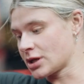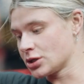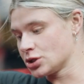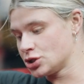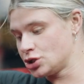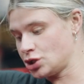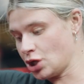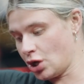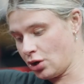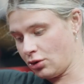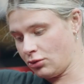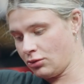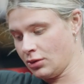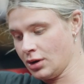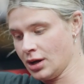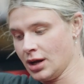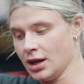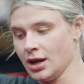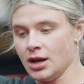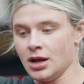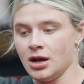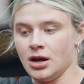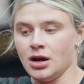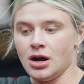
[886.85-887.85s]
So
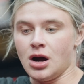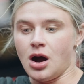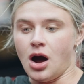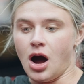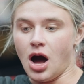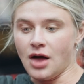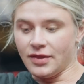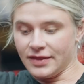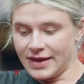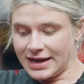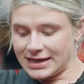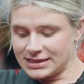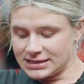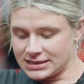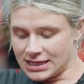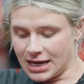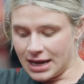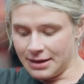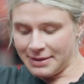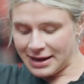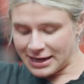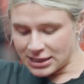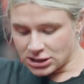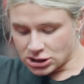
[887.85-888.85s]
on this,
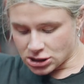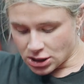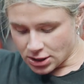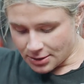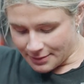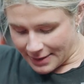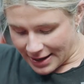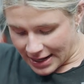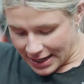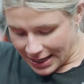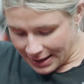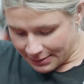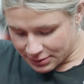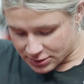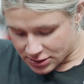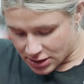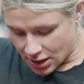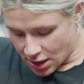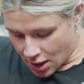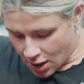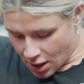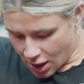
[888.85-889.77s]
making sure that my hips